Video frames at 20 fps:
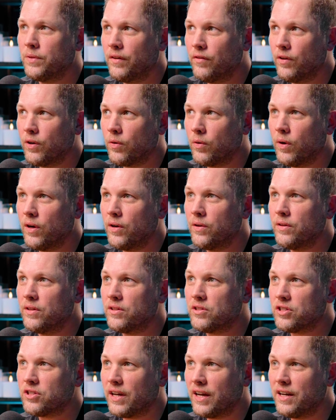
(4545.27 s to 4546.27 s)
Pivot
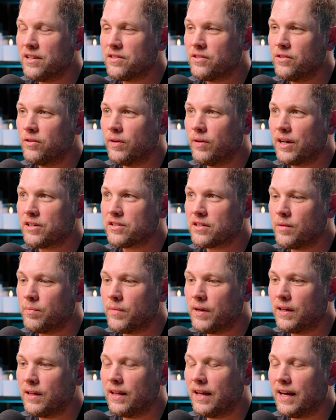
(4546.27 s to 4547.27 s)
quote that's changed the direction
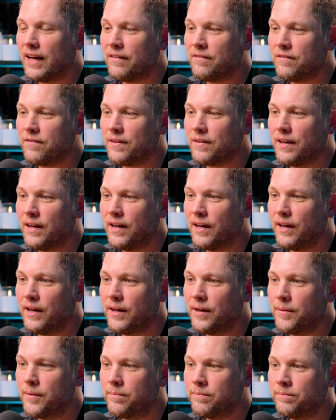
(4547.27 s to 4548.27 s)
of my life.
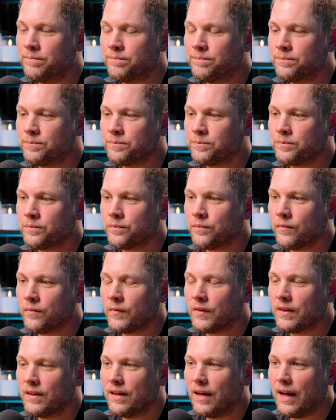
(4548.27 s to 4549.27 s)
Um,
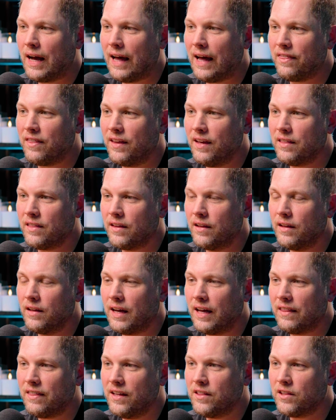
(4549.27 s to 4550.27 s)
I think
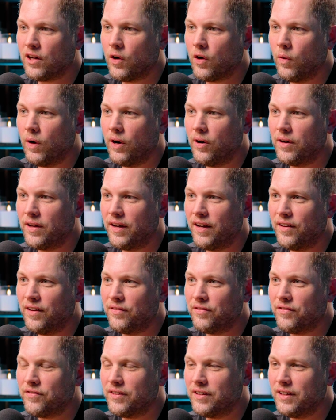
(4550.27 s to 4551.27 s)
the I think the quote
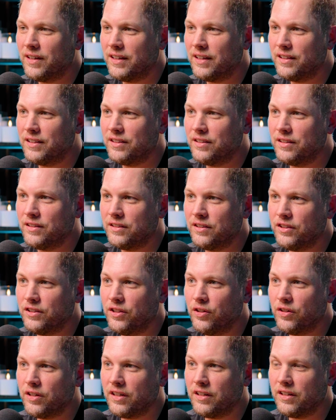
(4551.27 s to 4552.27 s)
of
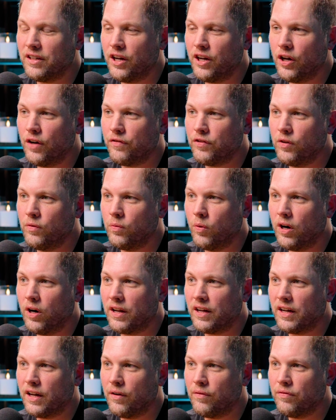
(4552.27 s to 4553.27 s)
you can you know if you
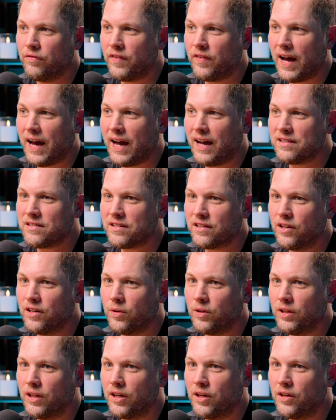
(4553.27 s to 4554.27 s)
want to go fast,
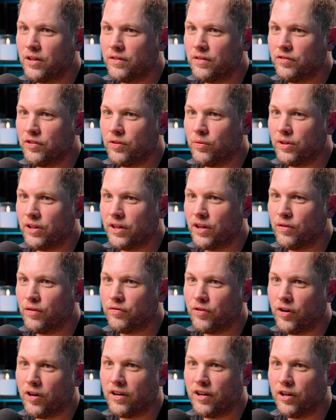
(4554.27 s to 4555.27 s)
go alone. If you want to
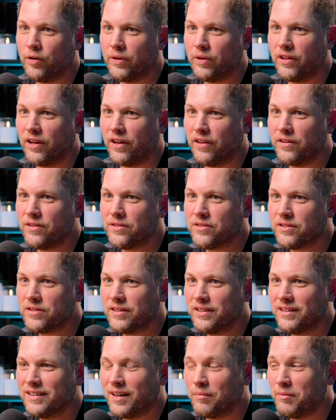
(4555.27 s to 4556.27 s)
go far, go with
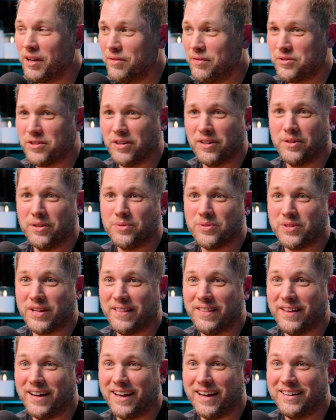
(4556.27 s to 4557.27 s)
others. Mm-hmm. I'm not even sure who
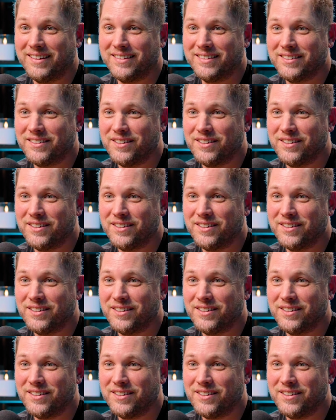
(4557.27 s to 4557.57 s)
said that.